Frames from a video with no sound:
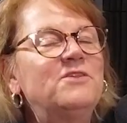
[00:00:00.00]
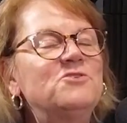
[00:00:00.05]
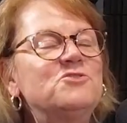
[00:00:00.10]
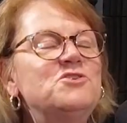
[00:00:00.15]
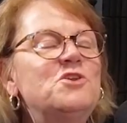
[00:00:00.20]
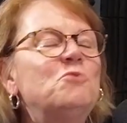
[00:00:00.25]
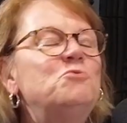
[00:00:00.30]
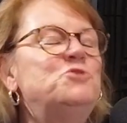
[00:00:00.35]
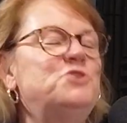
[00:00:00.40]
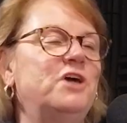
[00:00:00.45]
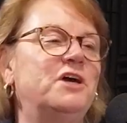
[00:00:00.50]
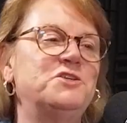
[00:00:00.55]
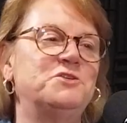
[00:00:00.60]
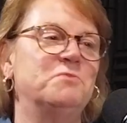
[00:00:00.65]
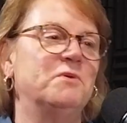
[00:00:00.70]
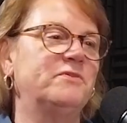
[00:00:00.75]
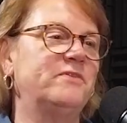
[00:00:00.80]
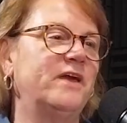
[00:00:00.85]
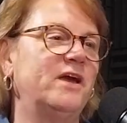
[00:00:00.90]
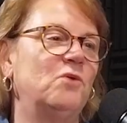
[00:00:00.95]
but there's no
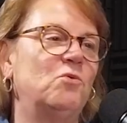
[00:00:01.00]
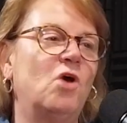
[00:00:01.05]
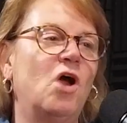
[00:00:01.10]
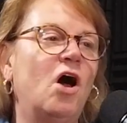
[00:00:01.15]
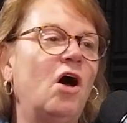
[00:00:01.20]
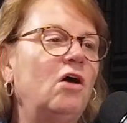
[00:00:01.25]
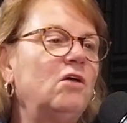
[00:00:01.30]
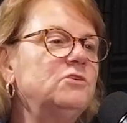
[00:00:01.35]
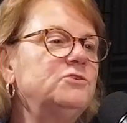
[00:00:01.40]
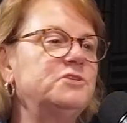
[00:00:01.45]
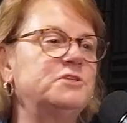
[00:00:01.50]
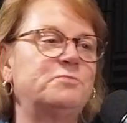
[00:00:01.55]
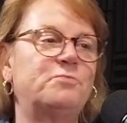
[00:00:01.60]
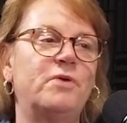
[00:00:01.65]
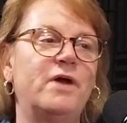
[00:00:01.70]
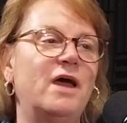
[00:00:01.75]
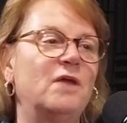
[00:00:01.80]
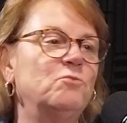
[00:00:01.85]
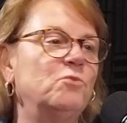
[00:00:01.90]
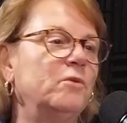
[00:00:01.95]
judgment there. We're all just
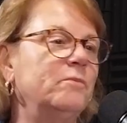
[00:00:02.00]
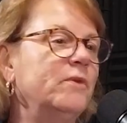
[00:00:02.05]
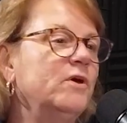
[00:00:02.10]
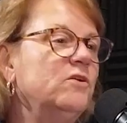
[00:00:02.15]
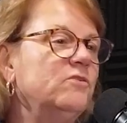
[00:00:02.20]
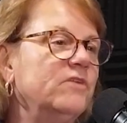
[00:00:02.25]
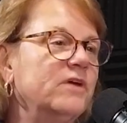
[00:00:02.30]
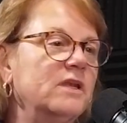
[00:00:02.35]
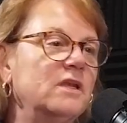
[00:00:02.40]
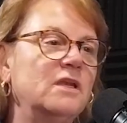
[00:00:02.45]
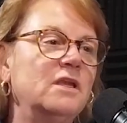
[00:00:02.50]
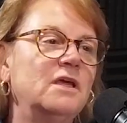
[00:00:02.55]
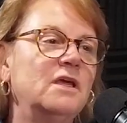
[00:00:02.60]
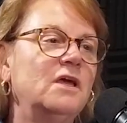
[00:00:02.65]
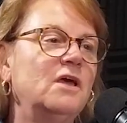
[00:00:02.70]
proud we're moving.